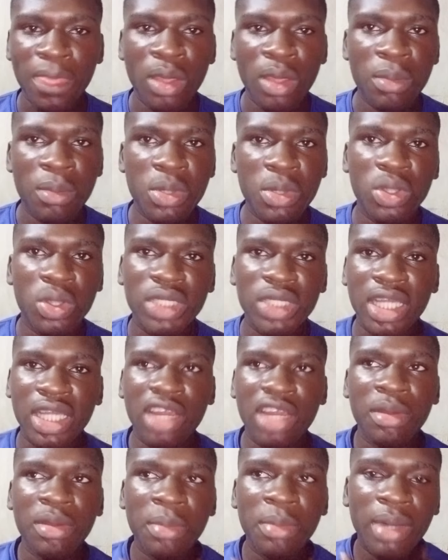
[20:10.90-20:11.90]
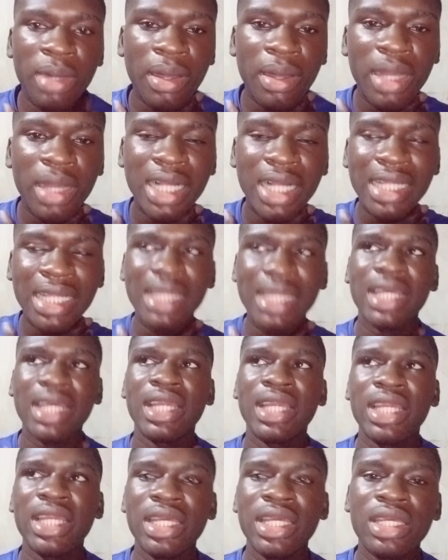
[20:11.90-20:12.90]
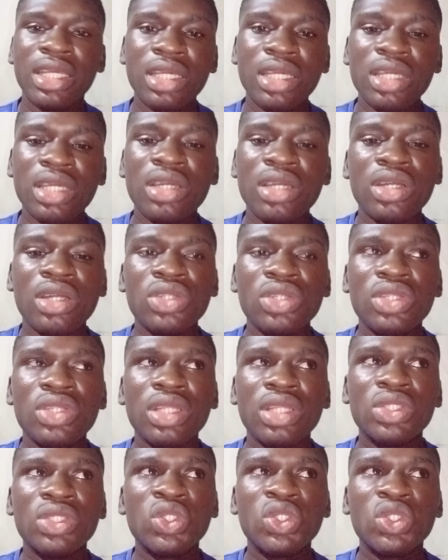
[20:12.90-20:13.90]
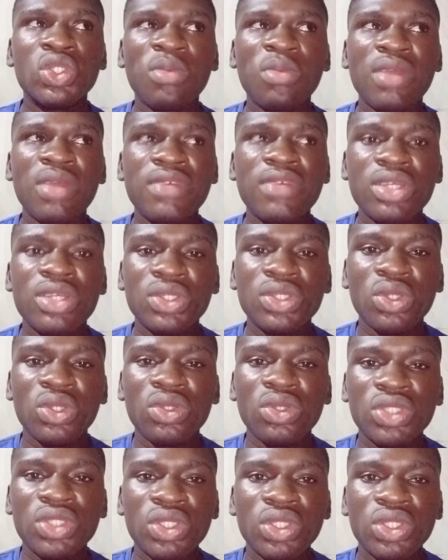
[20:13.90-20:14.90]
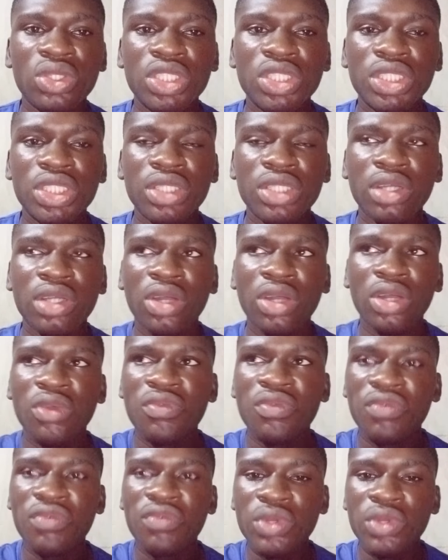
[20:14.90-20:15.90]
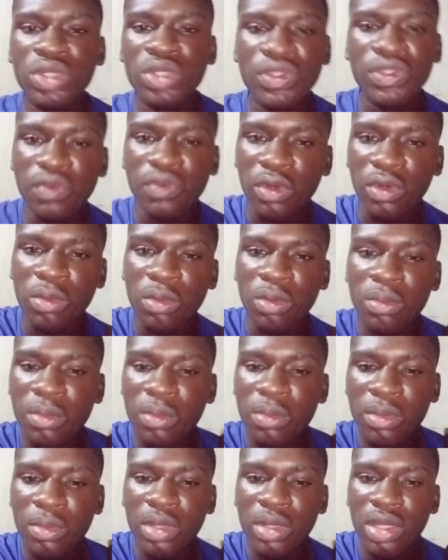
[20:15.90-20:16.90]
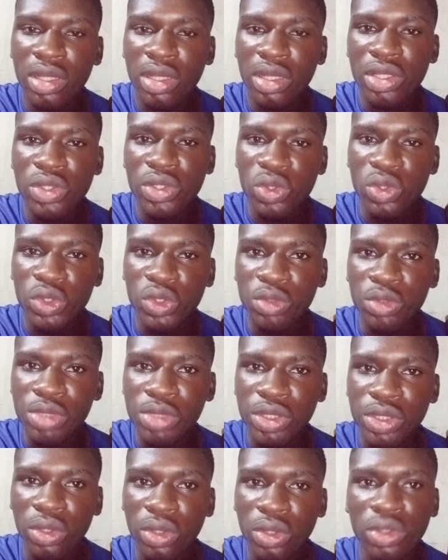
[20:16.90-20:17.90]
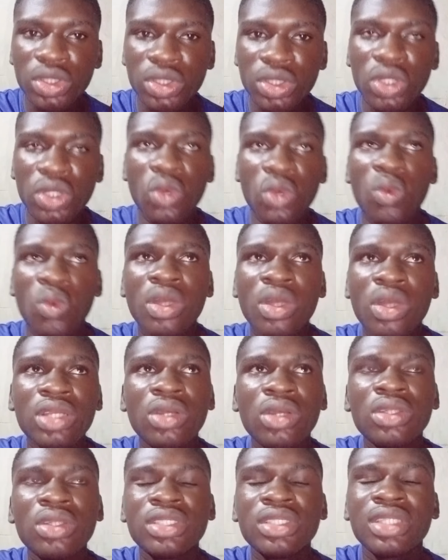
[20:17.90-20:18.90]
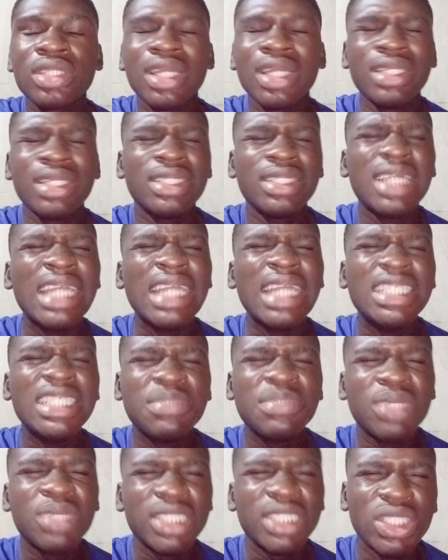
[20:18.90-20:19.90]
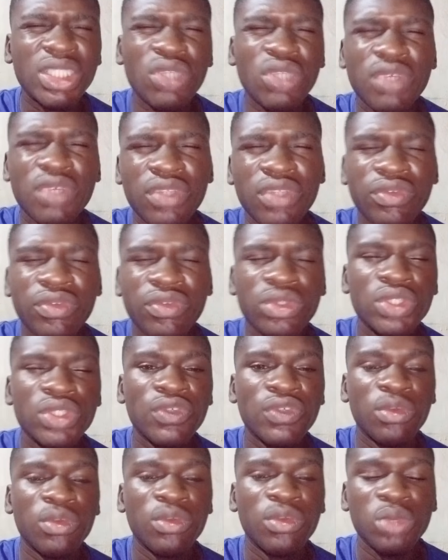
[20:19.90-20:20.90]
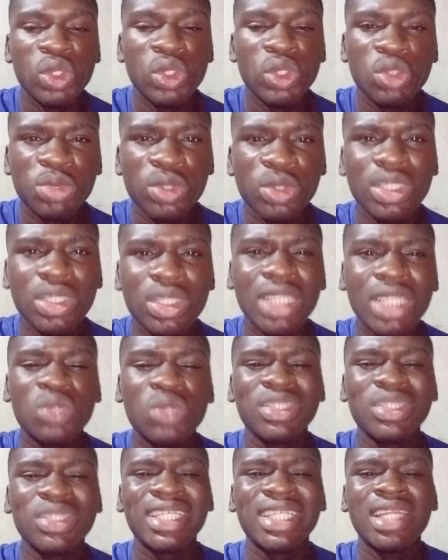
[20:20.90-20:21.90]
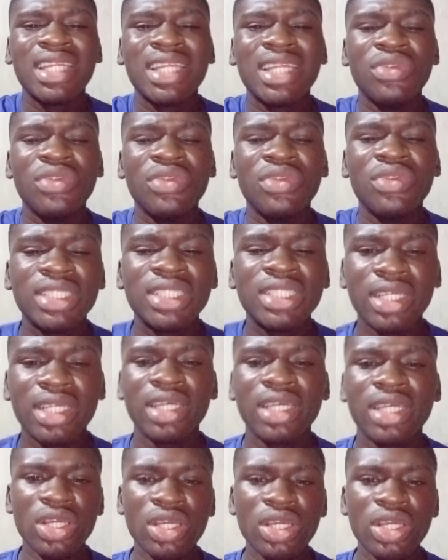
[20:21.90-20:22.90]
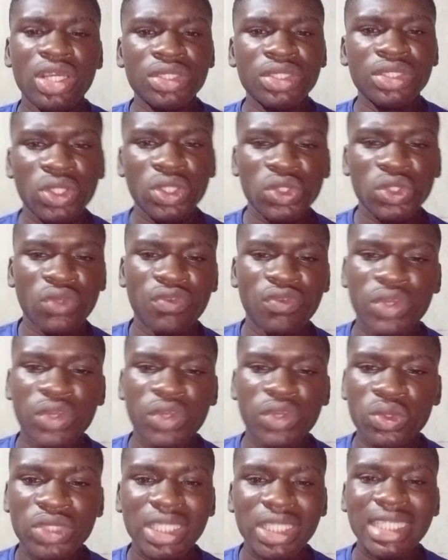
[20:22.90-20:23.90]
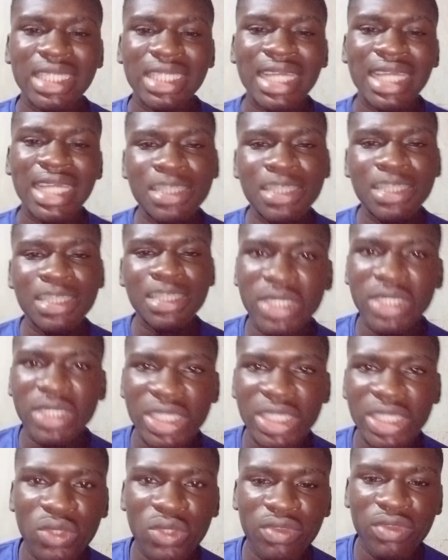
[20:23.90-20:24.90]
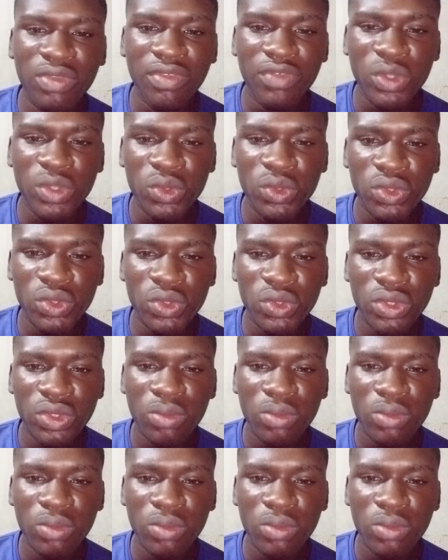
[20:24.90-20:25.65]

Because I can remember clearly, two of my videos got such of views from YouTube Shorts. One got like 90% of its views from YouTube Shorts. It was clearly written there, source of views. 90% of the views